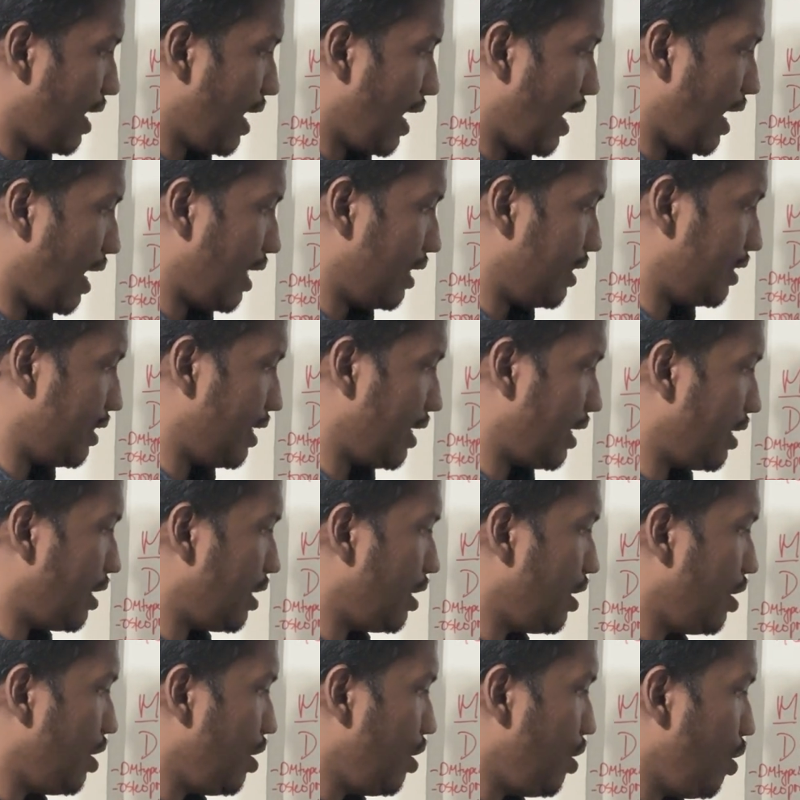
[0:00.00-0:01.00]
and then
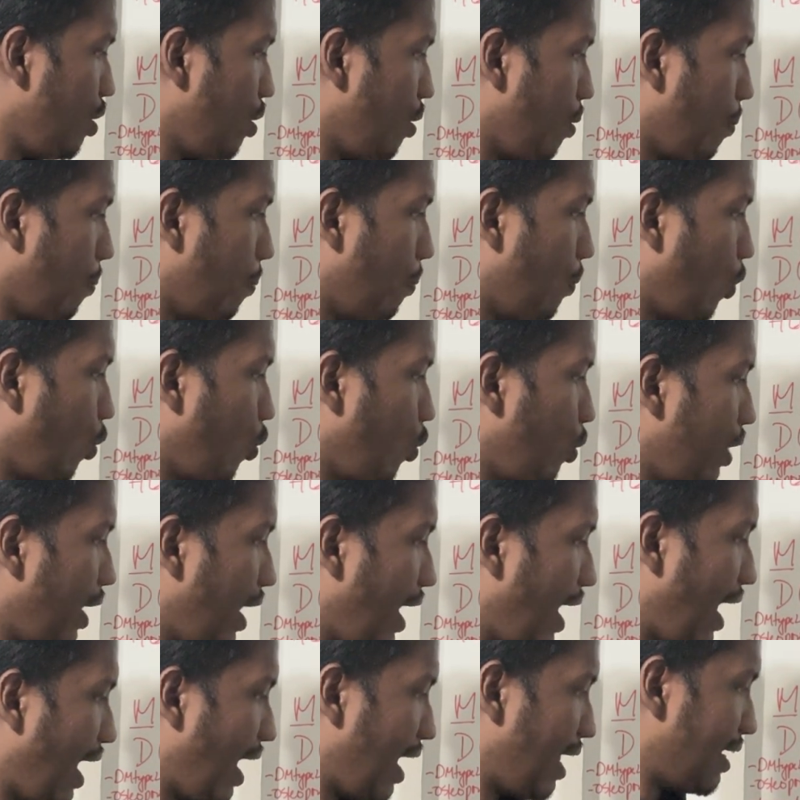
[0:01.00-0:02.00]
bone
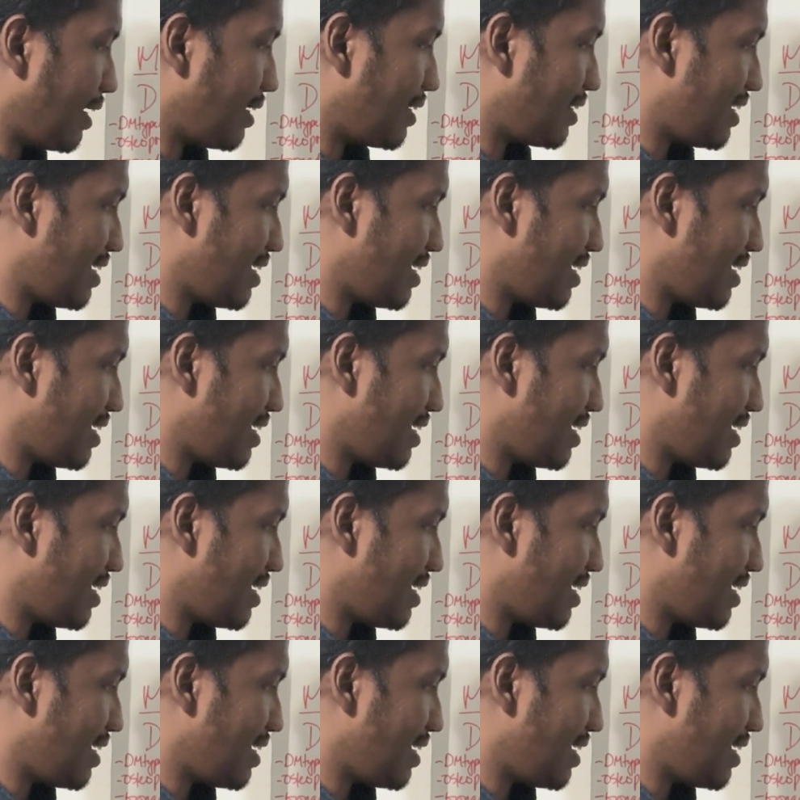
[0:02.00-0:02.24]
and